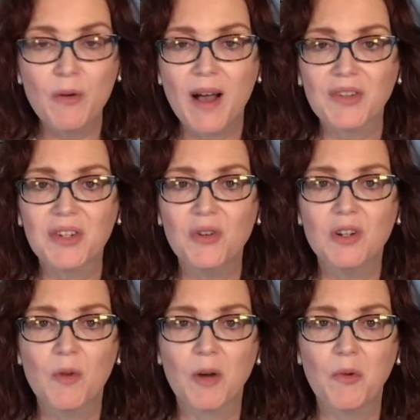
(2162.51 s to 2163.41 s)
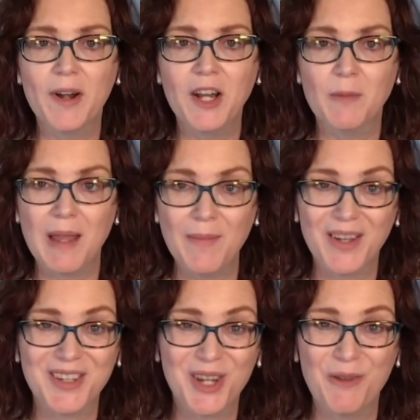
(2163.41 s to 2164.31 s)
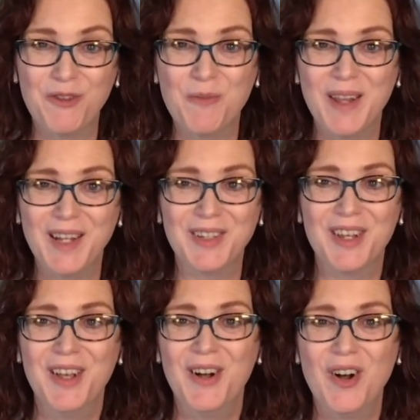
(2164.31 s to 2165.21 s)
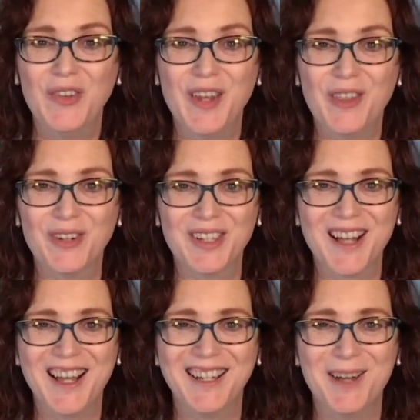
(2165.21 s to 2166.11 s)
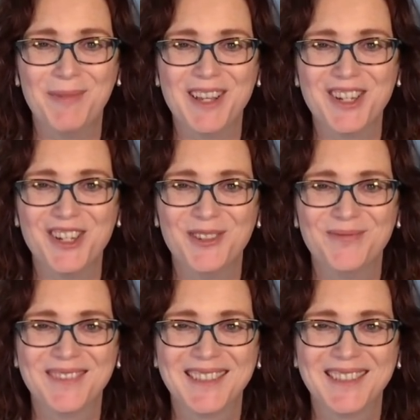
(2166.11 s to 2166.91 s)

I'll see you tomorrow morning, or maybe I'll see you in a few minutes on the other side. God bless you.